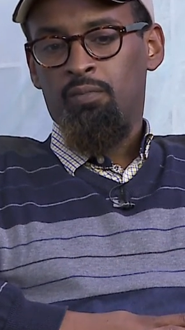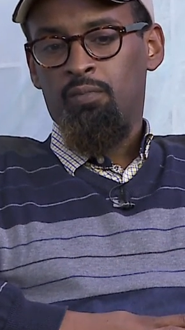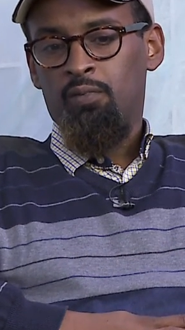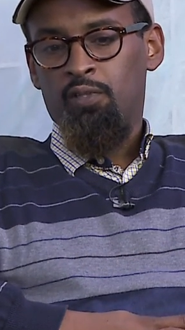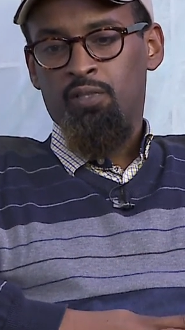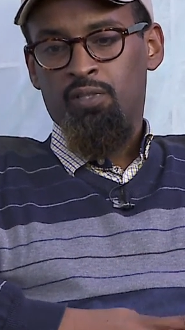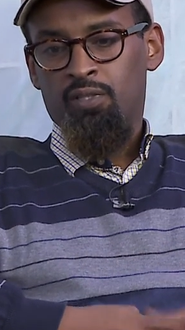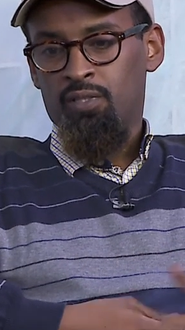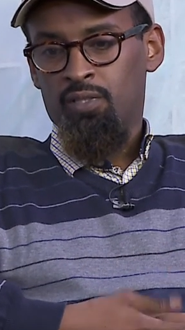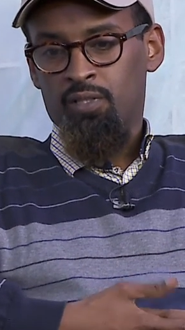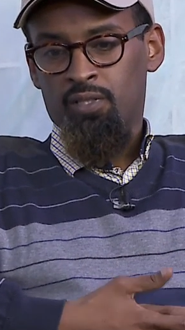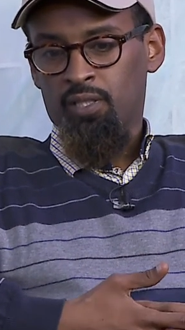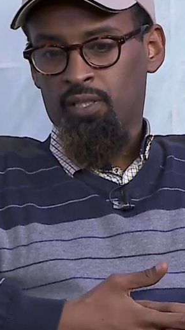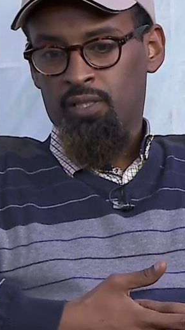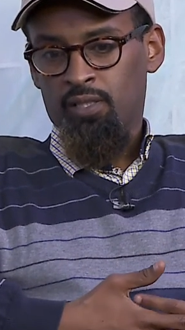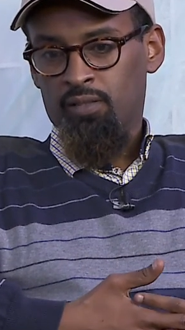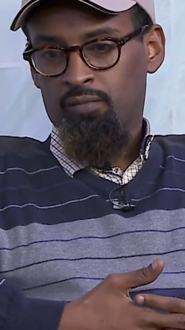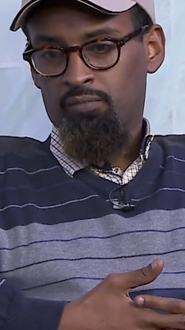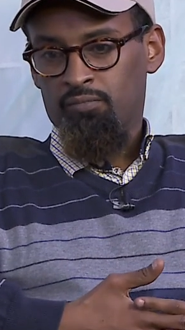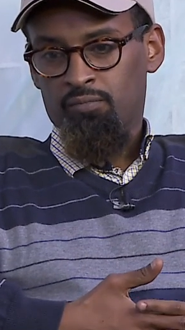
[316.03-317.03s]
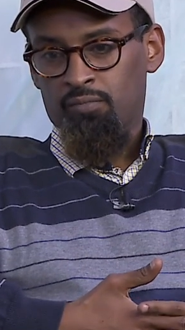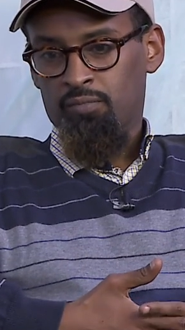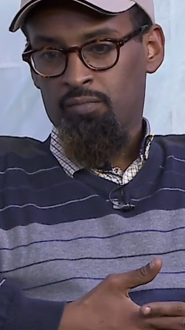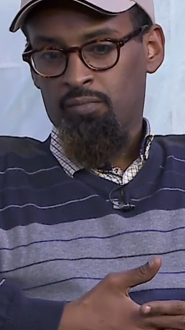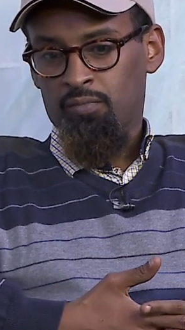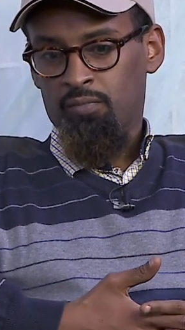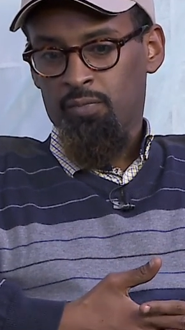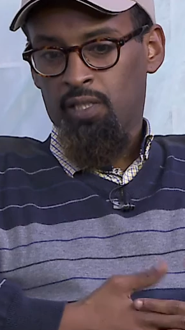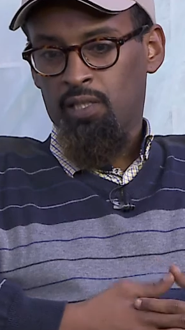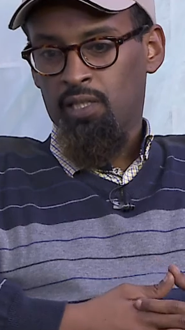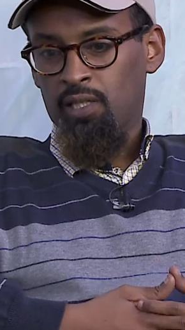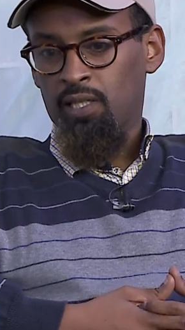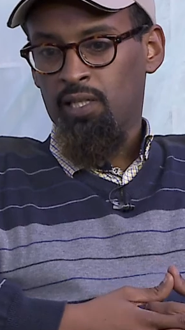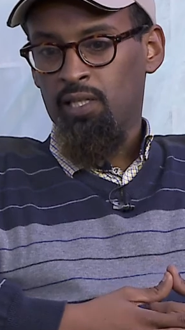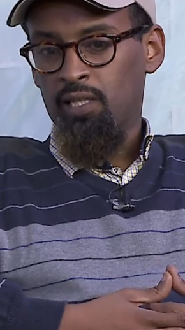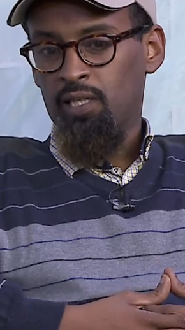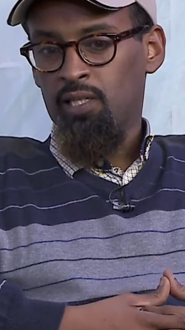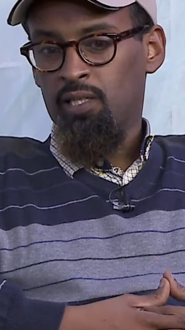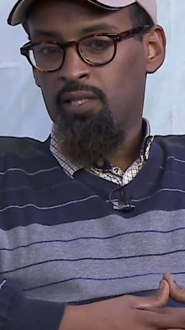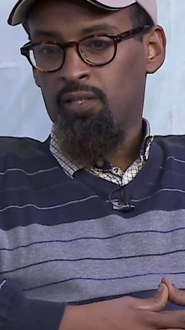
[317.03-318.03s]
this is a
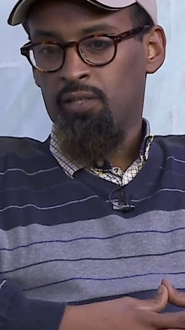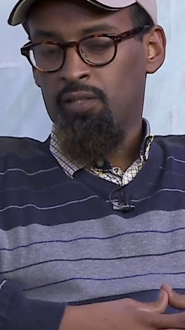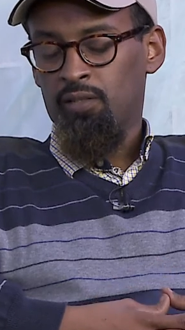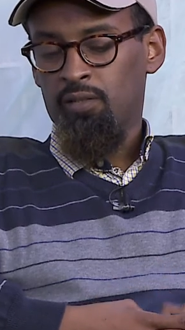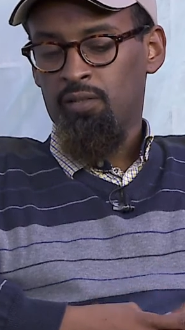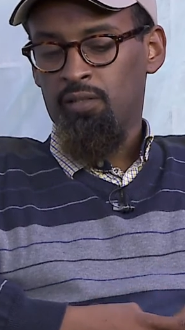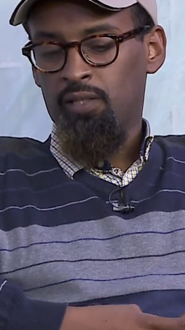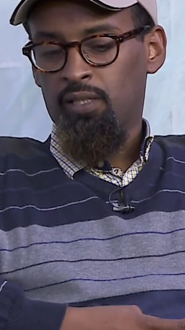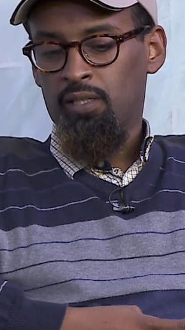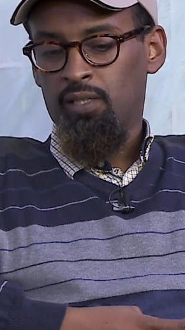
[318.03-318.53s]
clear